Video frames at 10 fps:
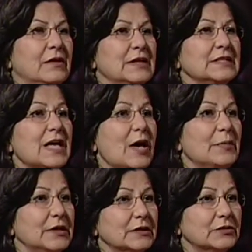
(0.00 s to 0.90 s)
is
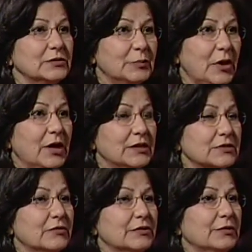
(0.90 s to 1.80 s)
happening to the
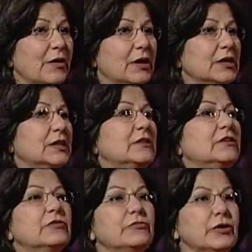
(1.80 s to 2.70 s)
Baha'is of Iran in
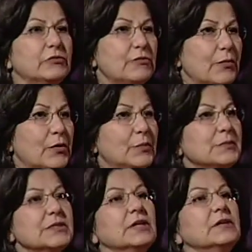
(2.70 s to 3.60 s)
different
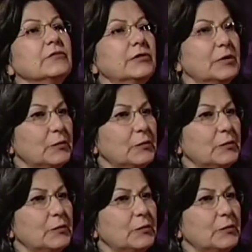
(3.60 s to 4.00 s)
forms, in different